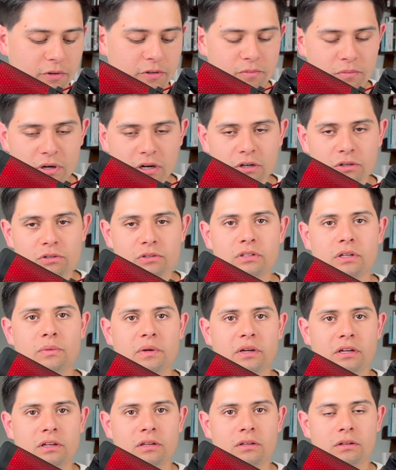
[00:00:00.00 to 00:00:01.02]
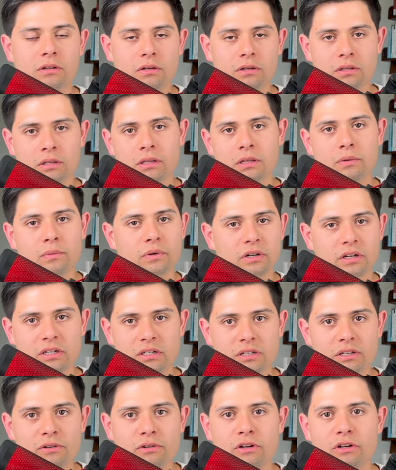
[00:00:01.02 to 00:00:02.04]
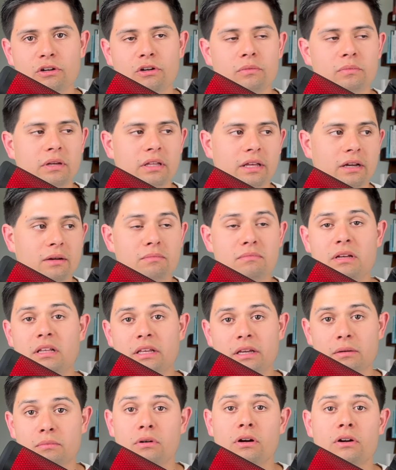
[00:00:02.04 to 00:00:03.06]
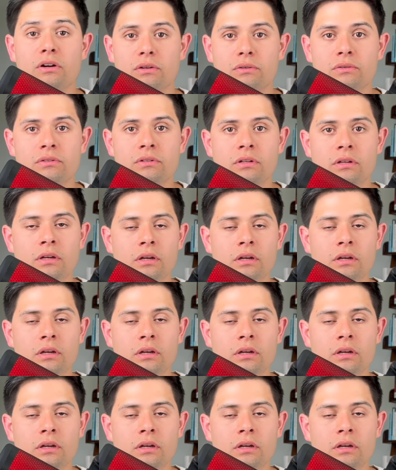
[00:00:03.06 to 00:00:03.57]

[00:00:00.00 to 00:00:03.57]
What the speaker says: of particles that we're considering could be like 1 million particles,